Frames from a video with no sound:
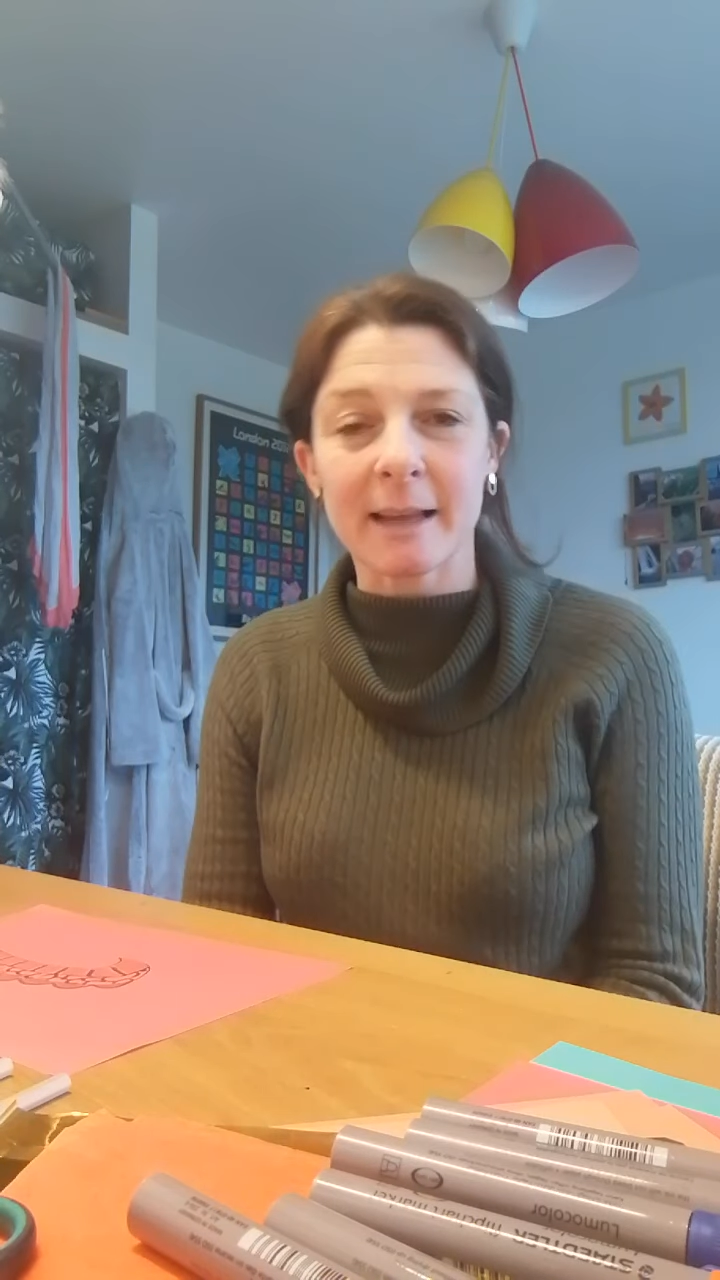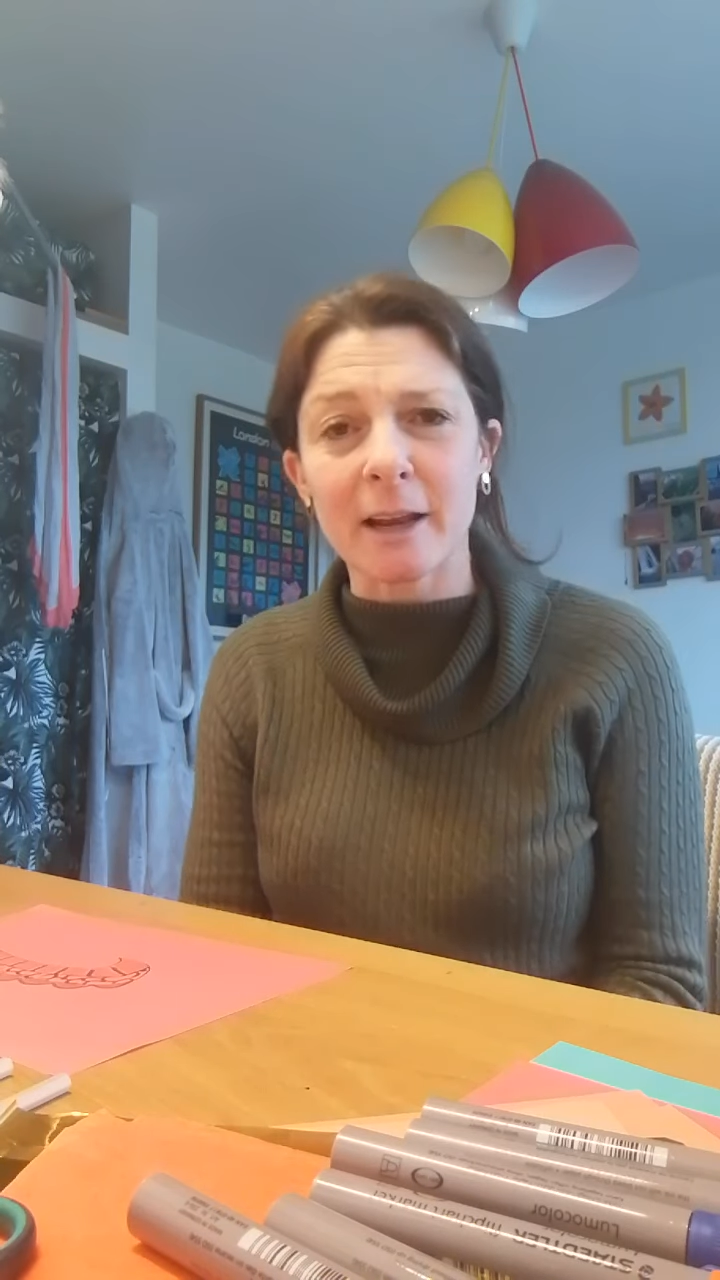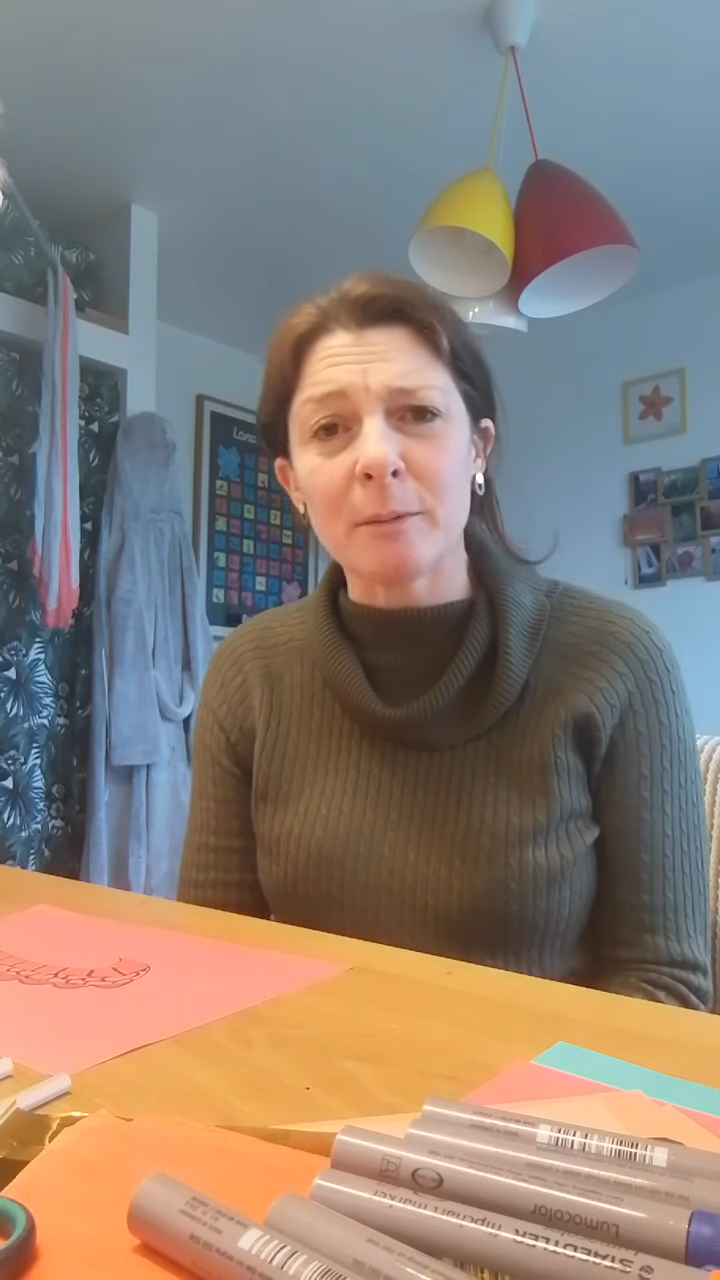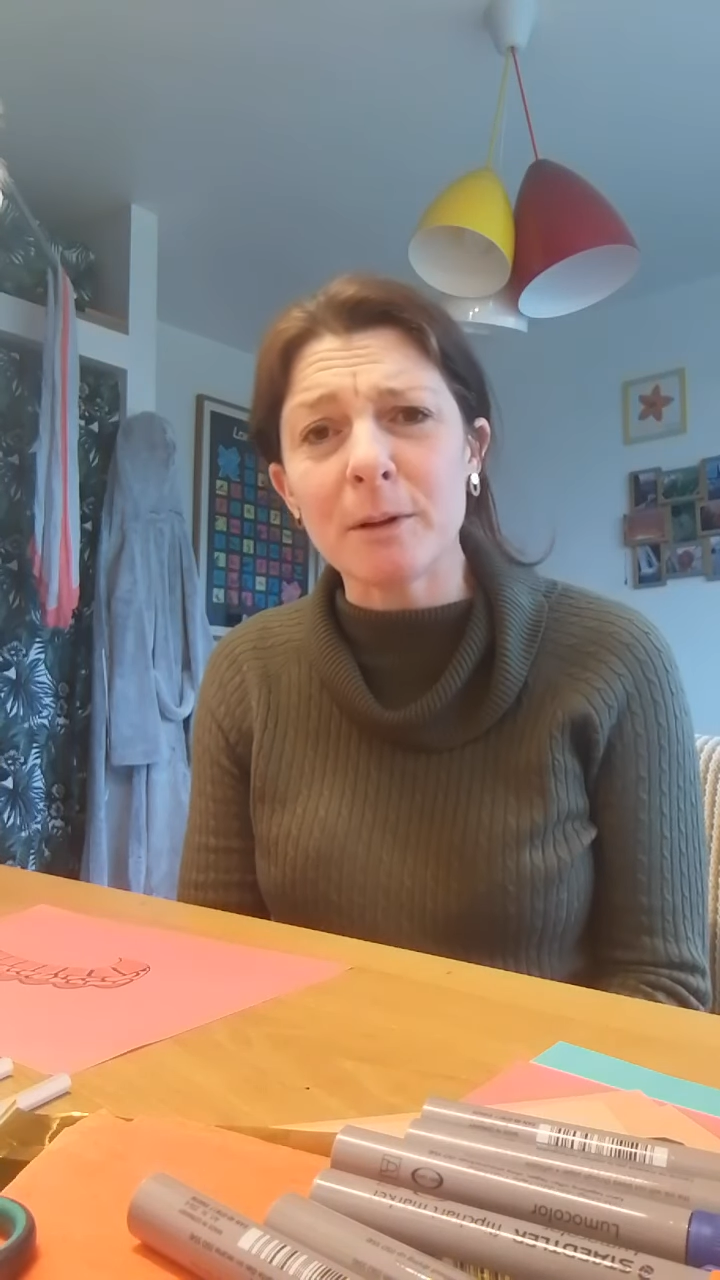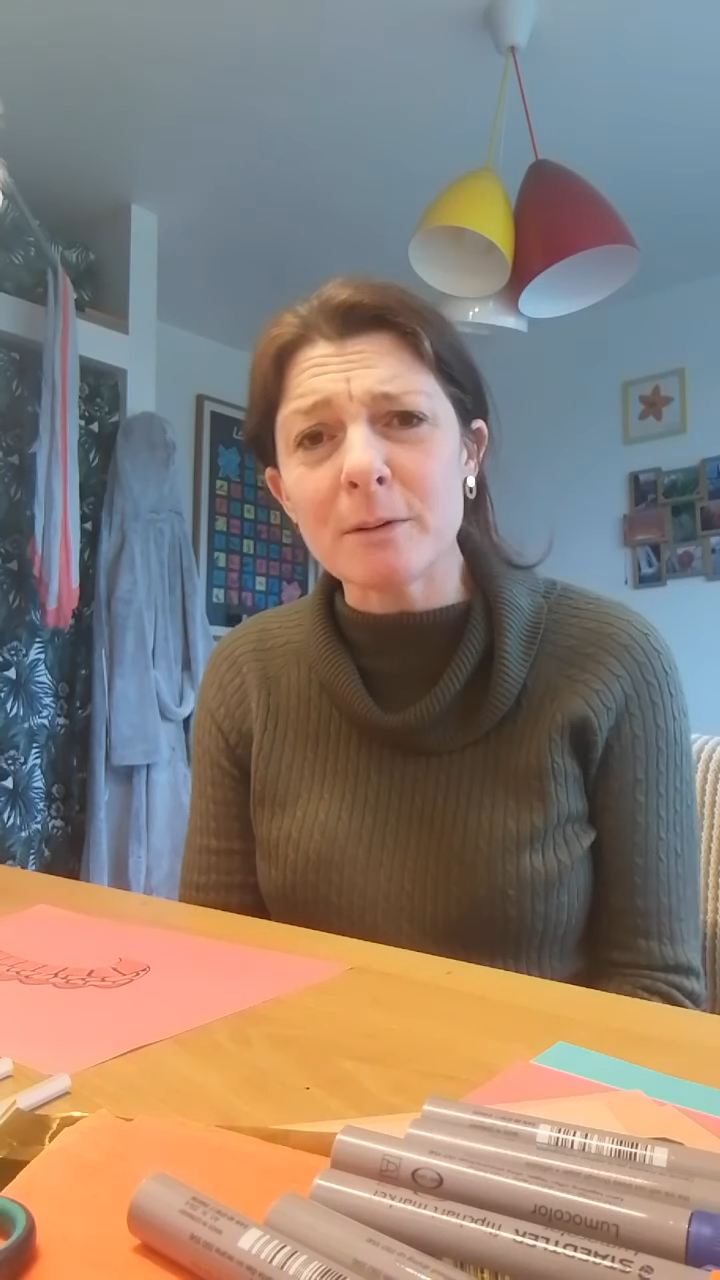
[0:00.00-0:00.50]
the
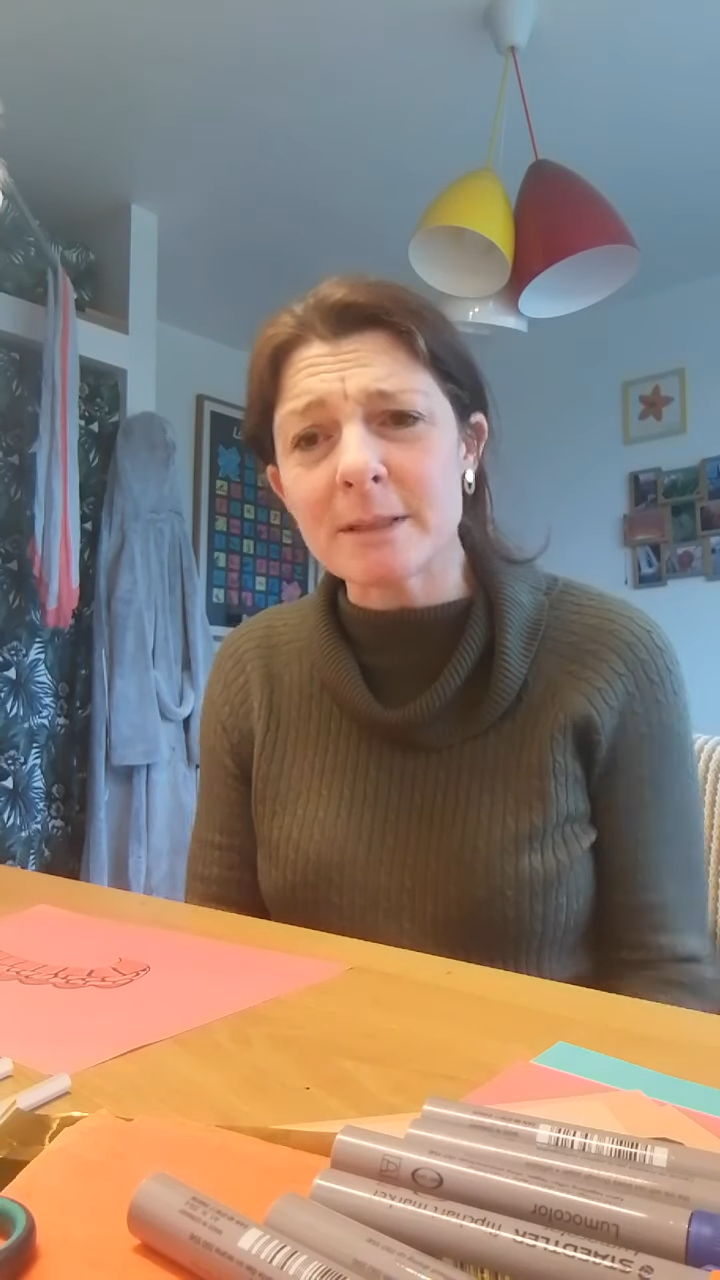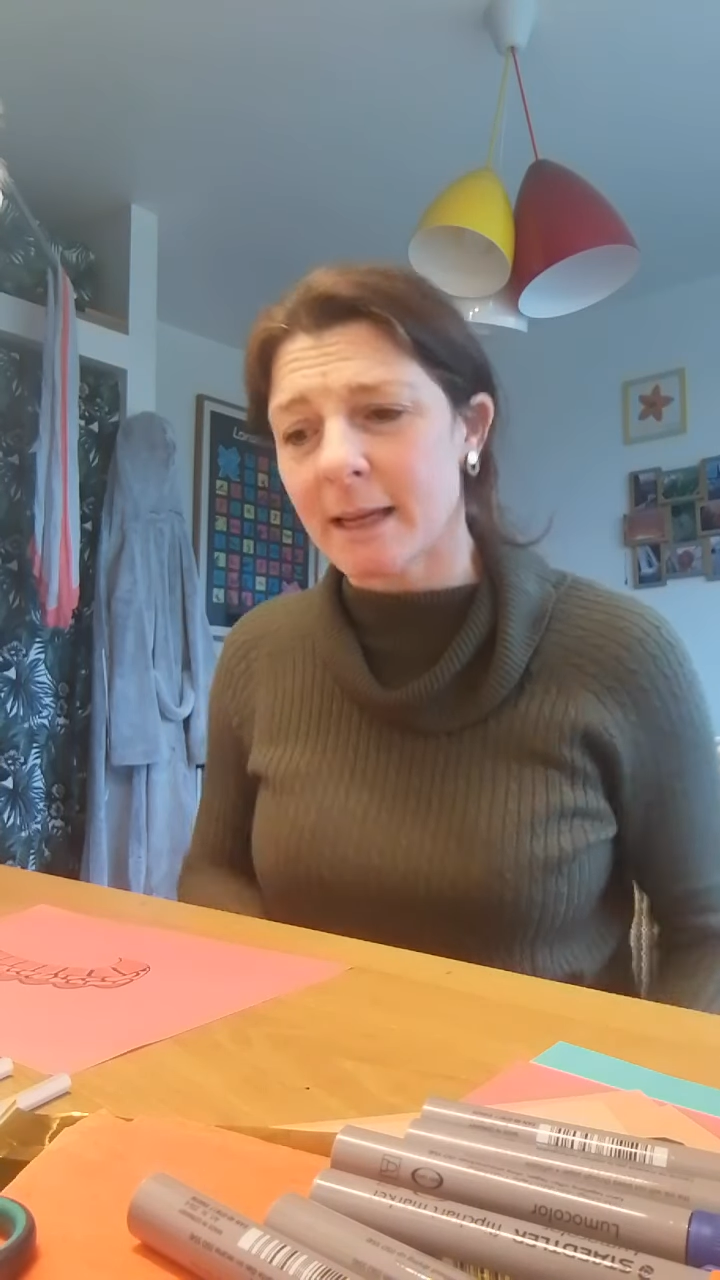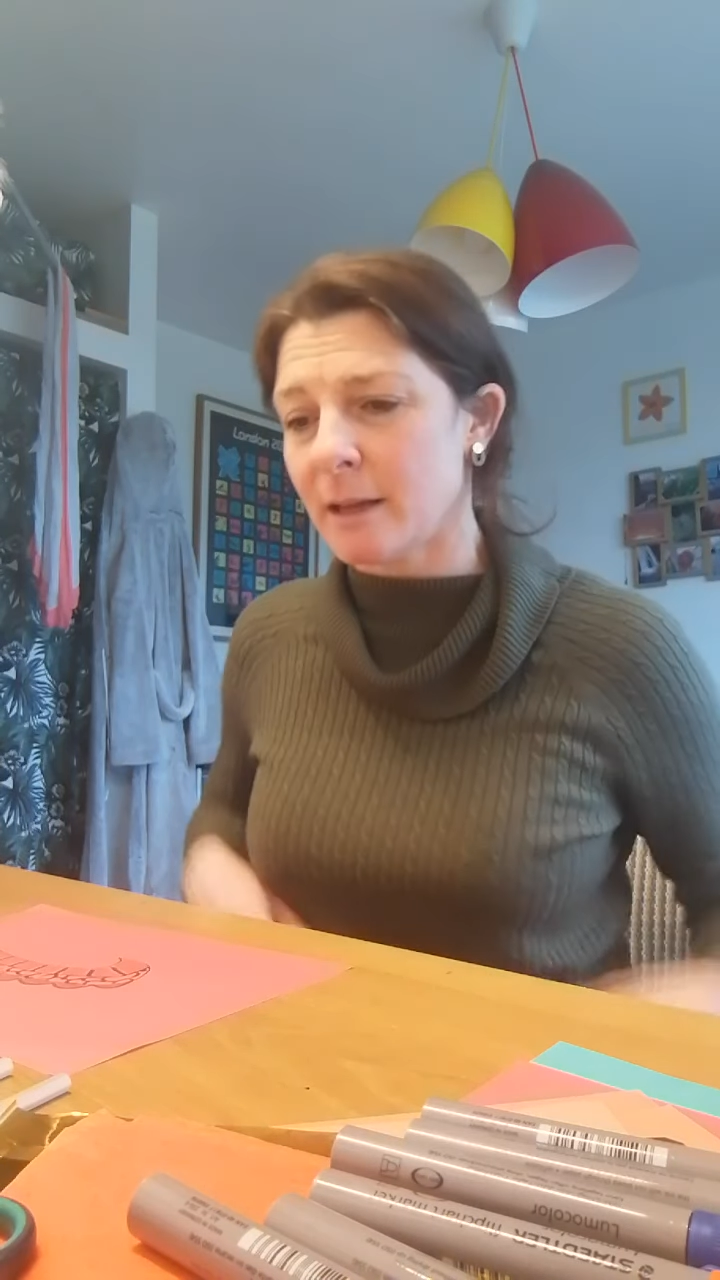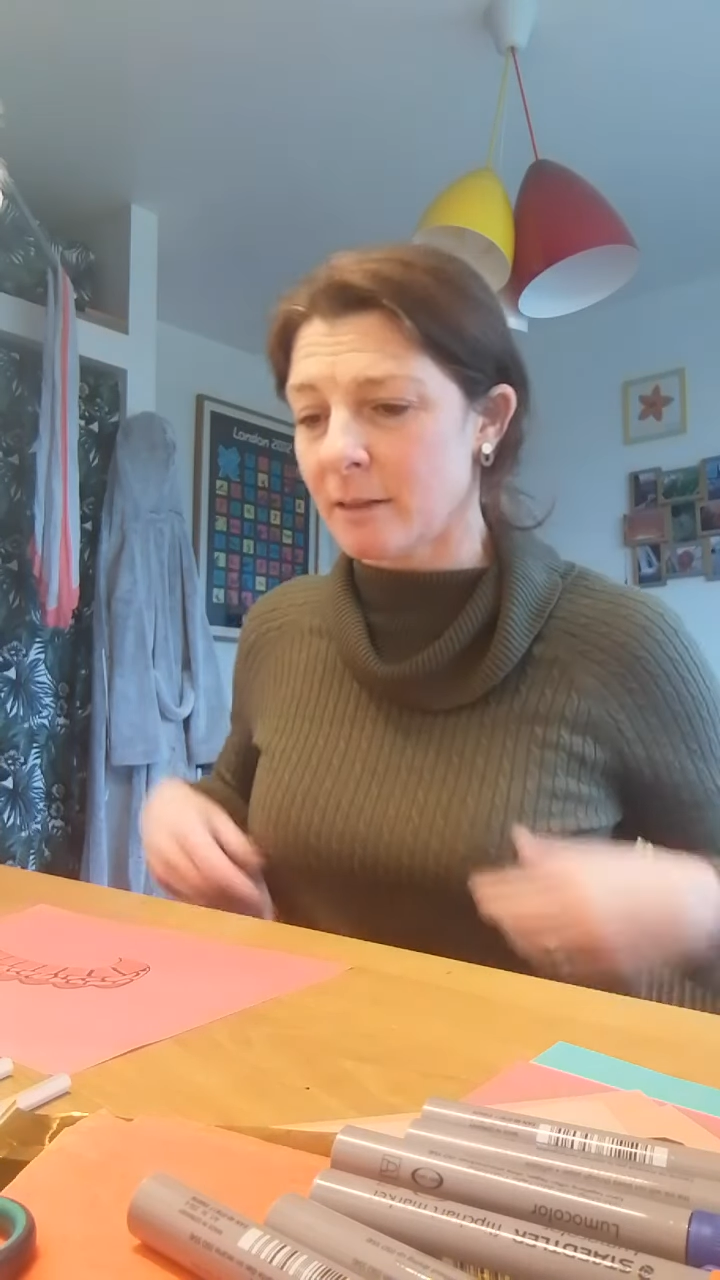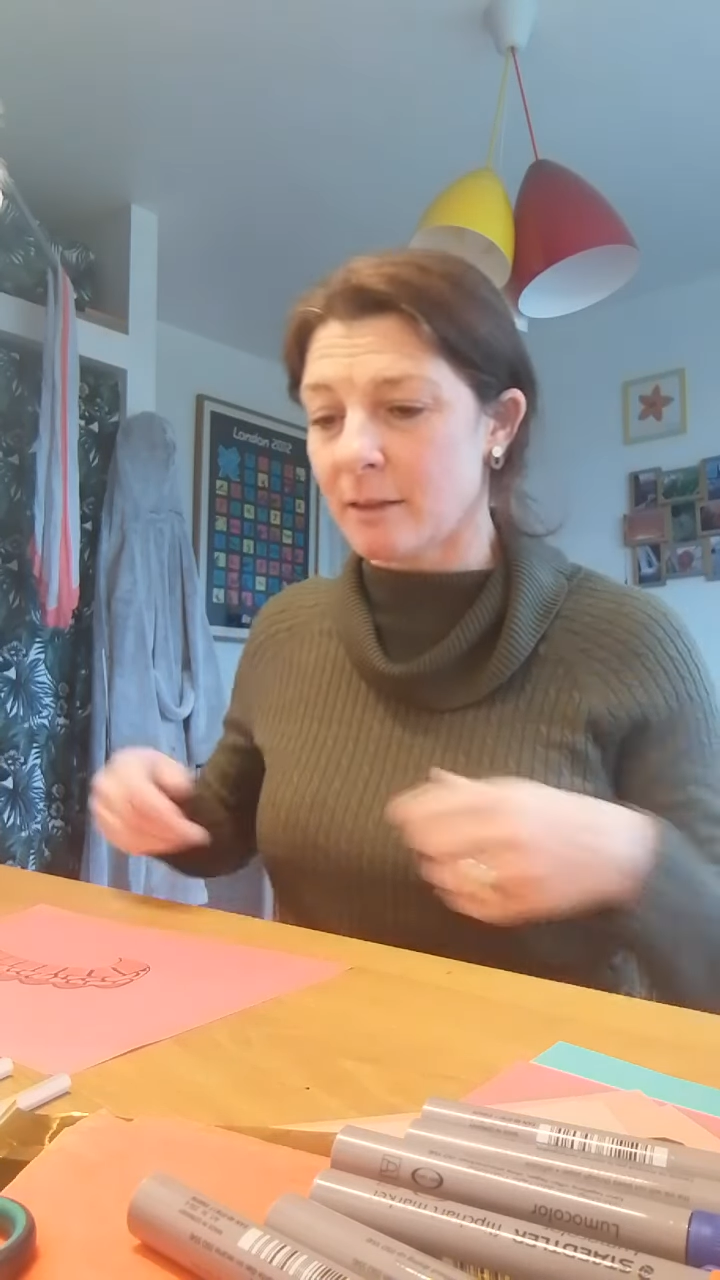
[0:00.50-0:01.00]
kind of
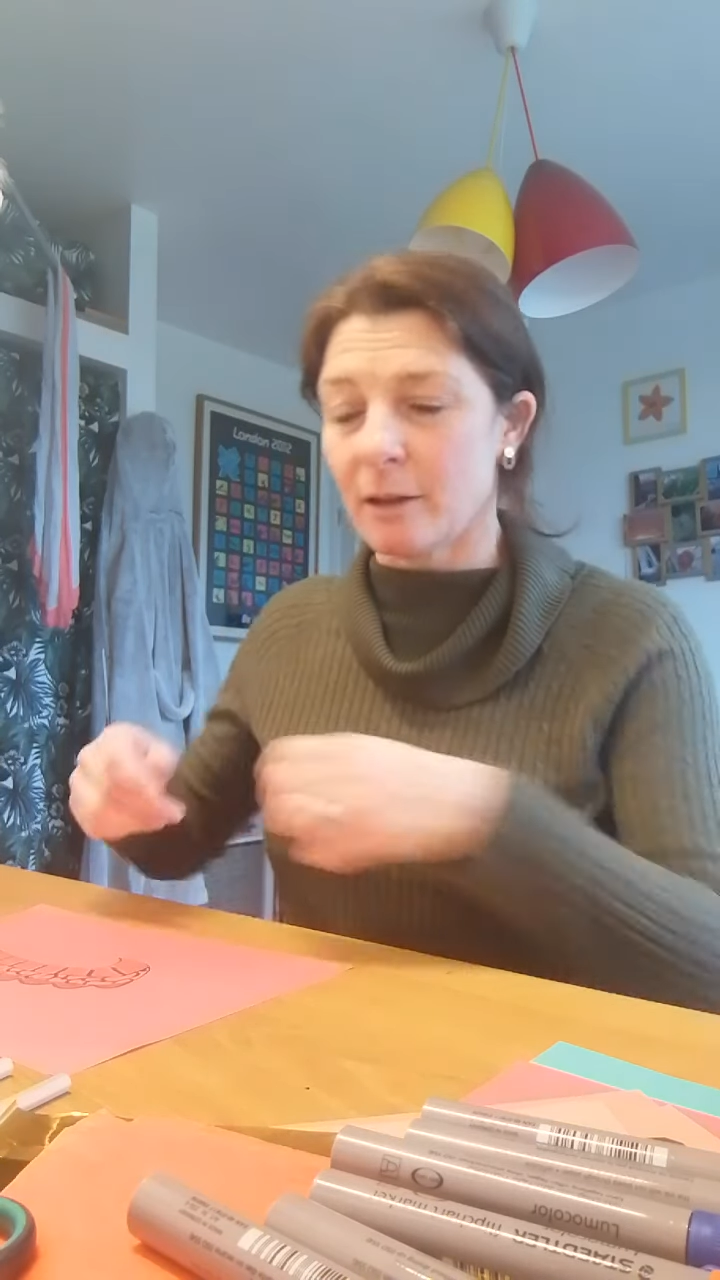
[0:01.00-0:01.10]
music